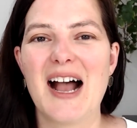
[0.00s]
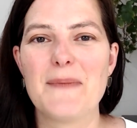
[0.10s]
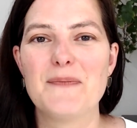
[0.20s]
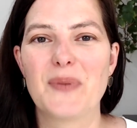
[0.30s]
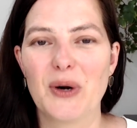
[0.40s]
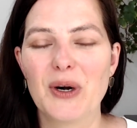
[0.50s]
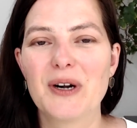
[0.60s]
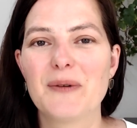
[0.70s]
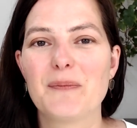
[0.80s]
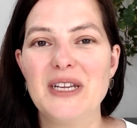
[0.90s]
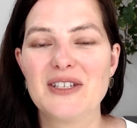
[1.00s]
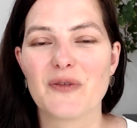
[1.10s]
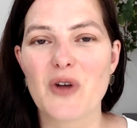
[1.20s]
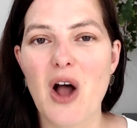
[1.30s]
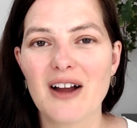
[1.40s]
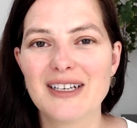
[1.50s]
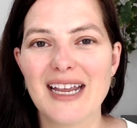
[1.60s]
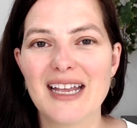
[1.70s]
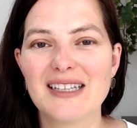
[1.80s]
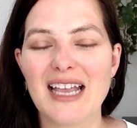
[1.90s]
per piece of
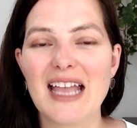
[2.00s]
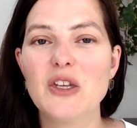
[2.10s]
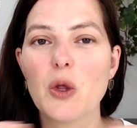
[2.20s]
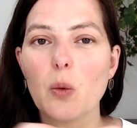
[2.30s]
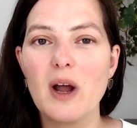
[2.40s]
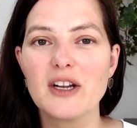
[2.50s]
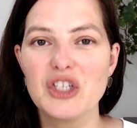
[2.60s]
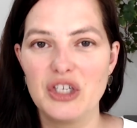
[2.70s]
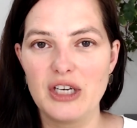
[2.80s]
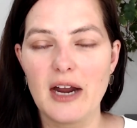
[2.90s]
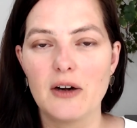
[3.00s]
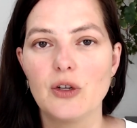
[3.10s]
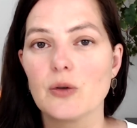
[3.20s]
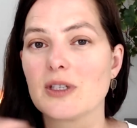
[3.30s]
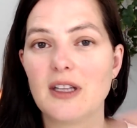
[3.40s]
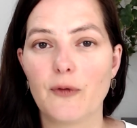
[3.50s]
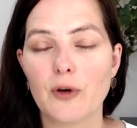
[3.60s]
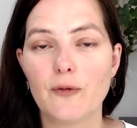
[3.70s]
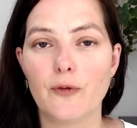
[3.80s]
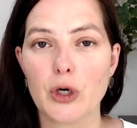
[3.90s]
content. And you'll want to share those
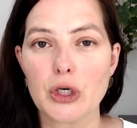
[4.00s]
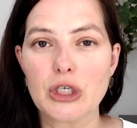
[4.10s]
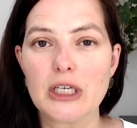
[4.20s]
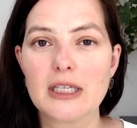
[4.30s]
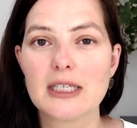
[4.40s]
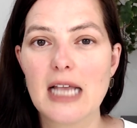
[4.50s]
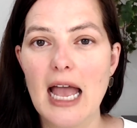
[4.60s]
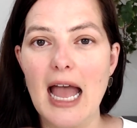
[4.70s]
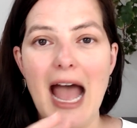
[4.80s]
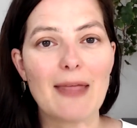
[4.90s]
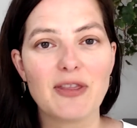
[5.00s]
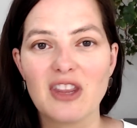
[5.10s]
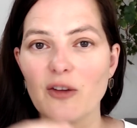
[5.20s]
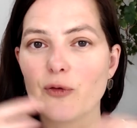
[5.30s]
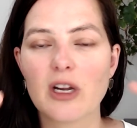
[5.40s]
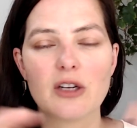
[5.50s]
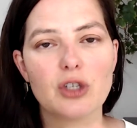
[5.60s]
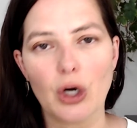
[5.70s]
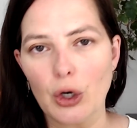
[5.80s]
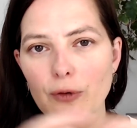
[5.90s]
different versions at different
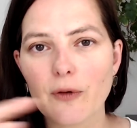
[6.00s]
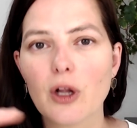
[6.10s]
interval